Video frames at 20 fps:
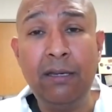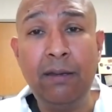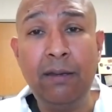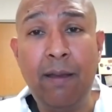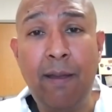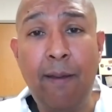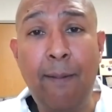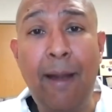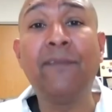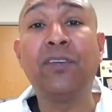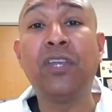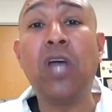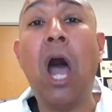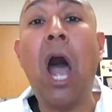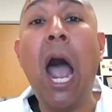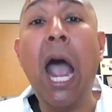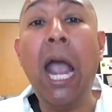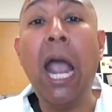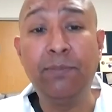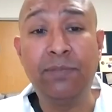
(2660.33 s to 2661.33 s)
amount of
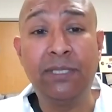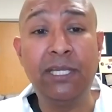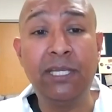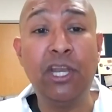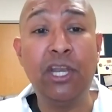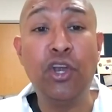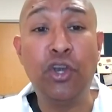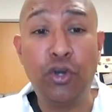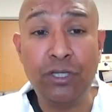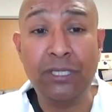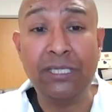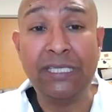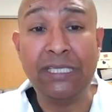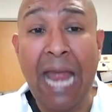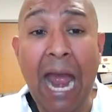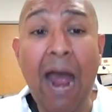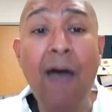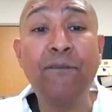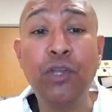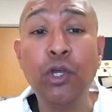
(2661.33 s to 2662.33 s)
times that the nurses
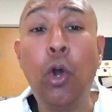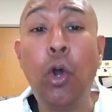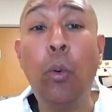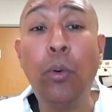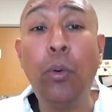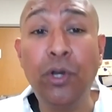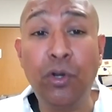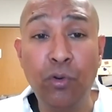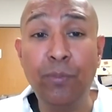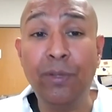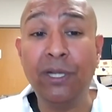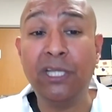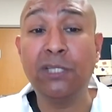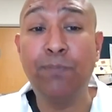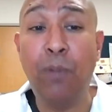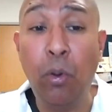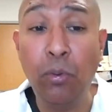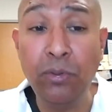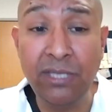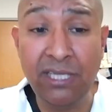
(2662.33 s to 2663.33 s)
have to go in the room
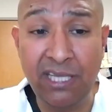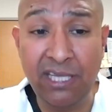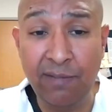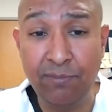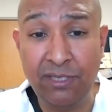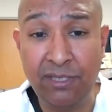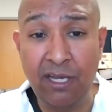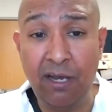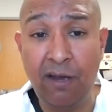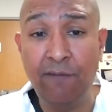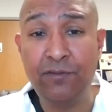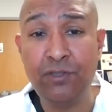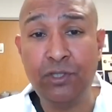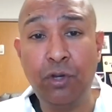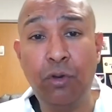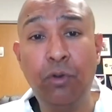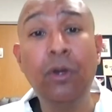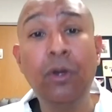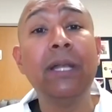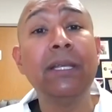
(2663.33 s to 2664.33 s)
exposing
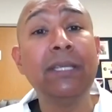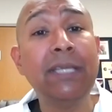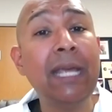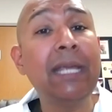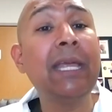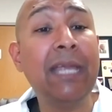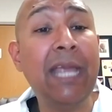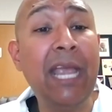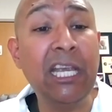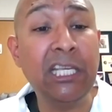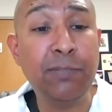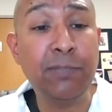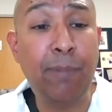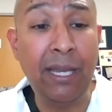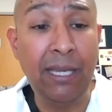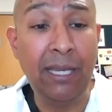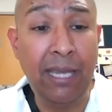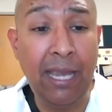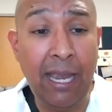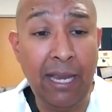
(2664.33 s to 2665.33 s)
themselves. So take it case
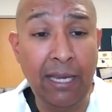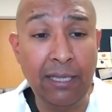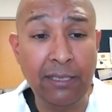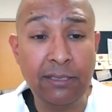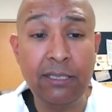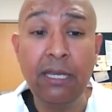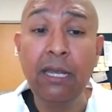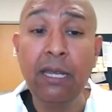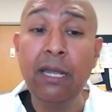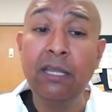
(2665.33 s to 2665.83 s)
by case.